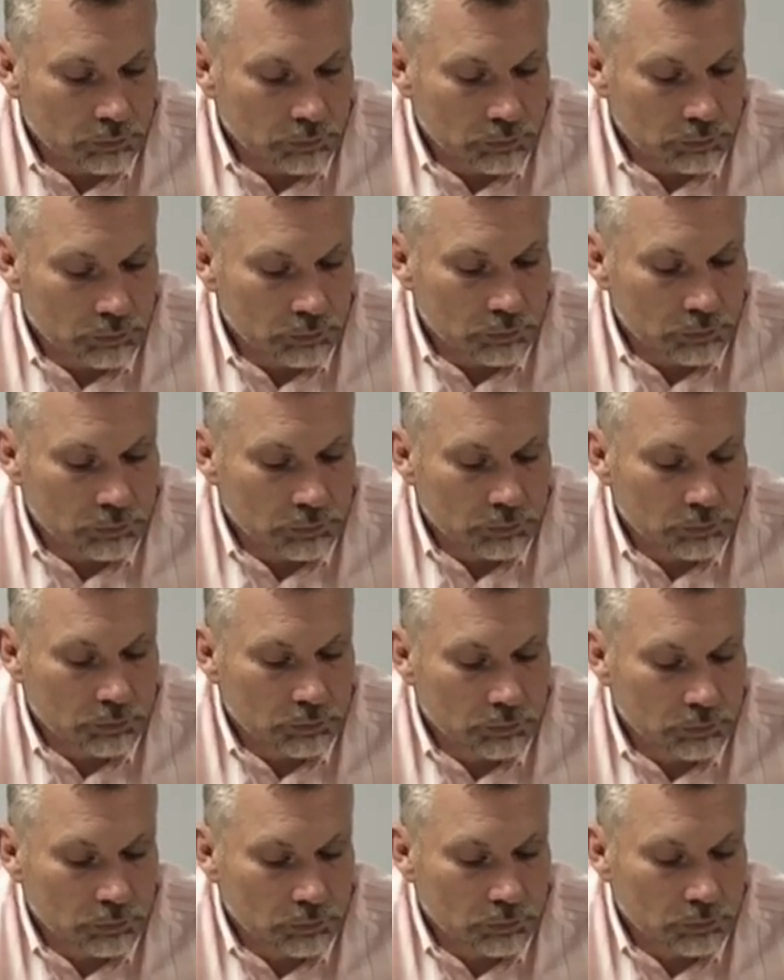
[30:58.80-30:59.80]

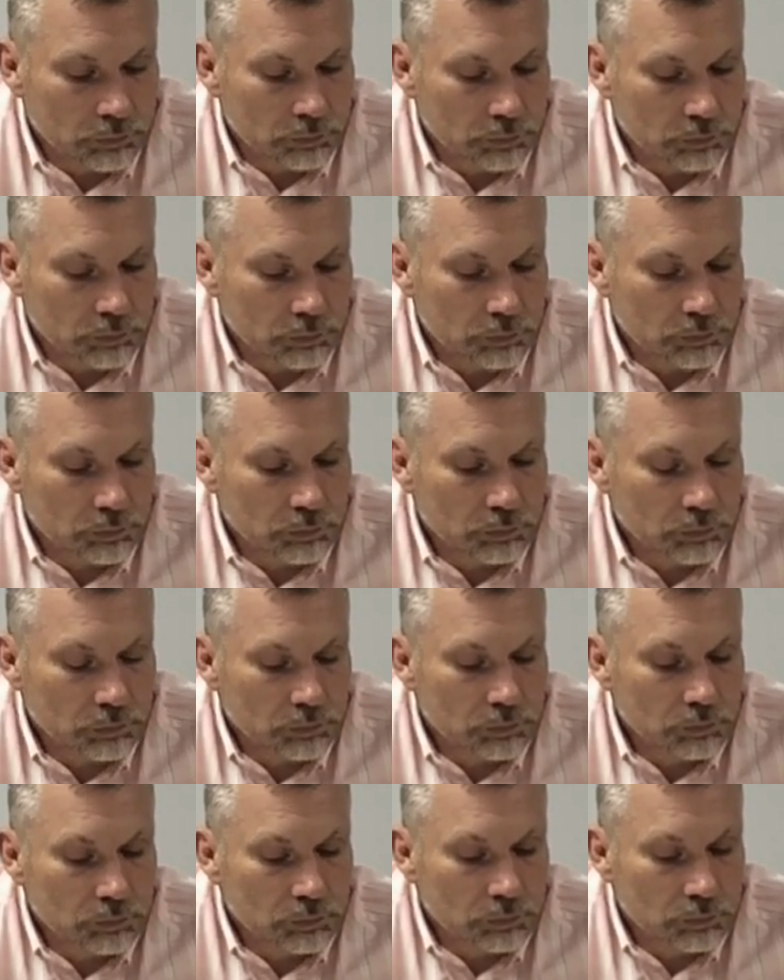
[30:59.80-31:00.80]

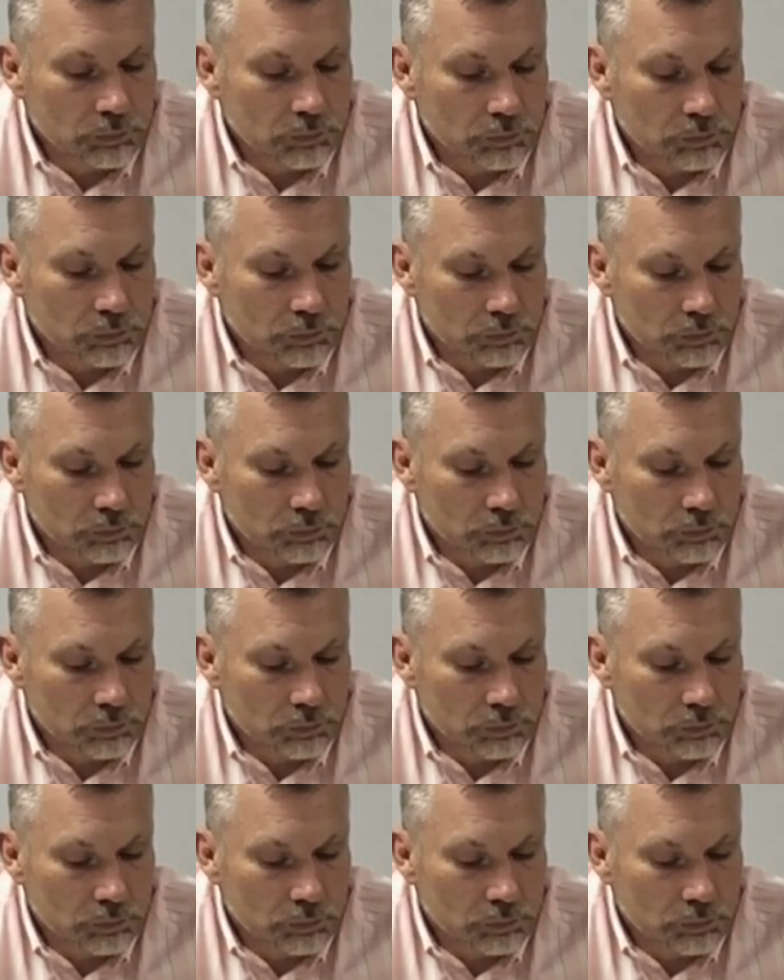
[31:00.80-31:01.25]
(silent)